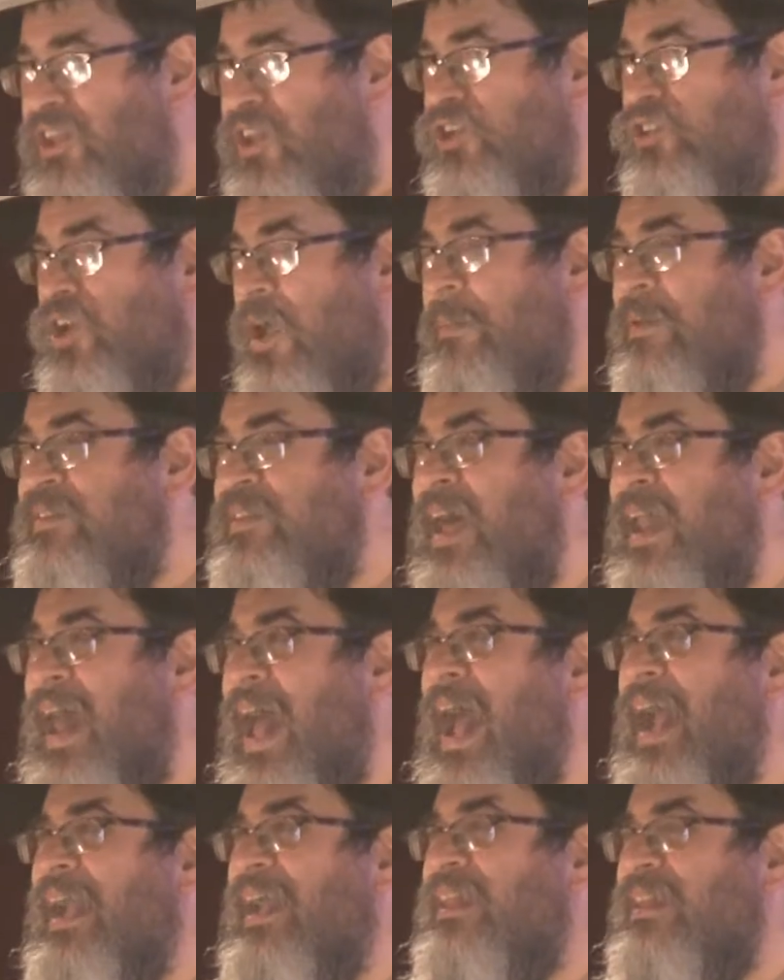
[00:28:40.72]
neshama is not
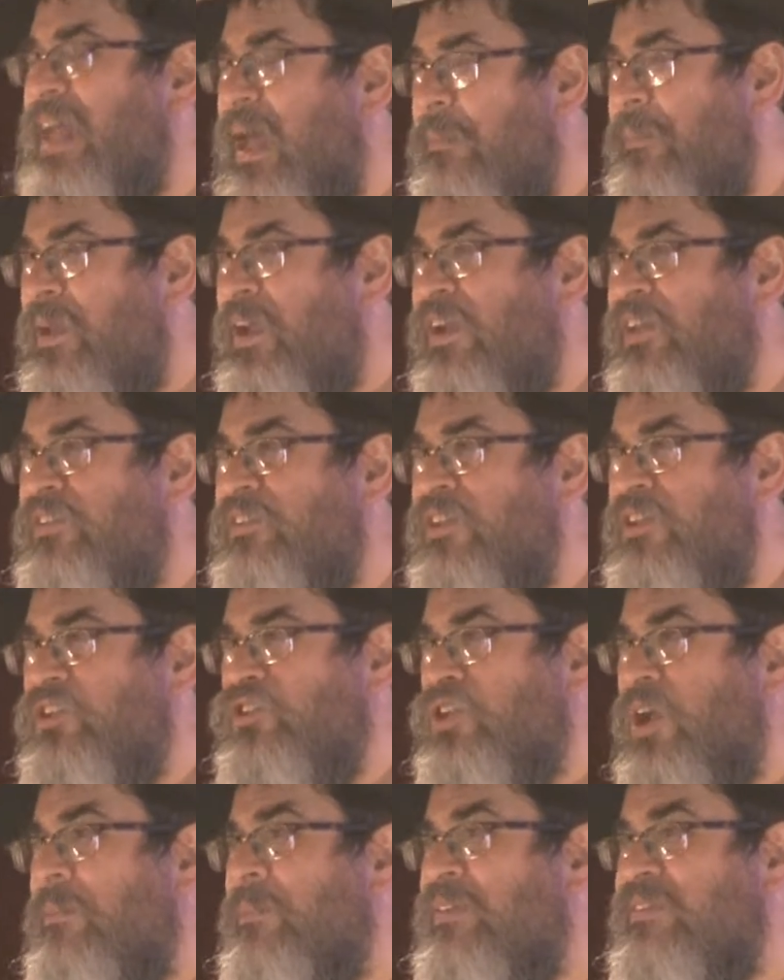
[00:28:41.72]
academics, the
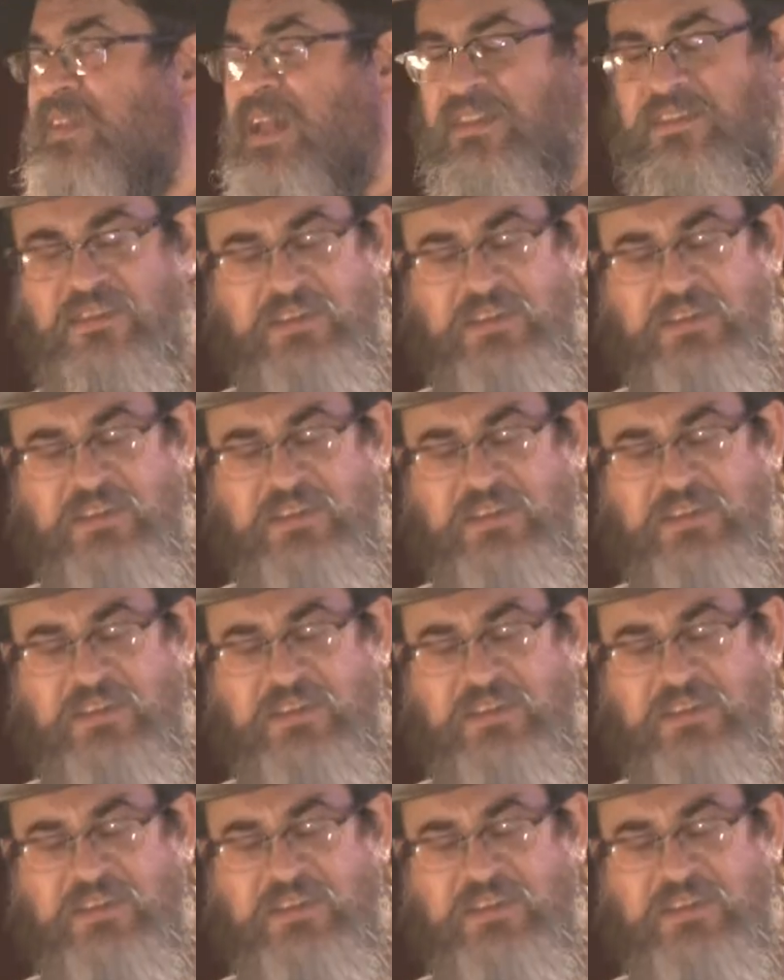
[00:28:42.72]
neshama is not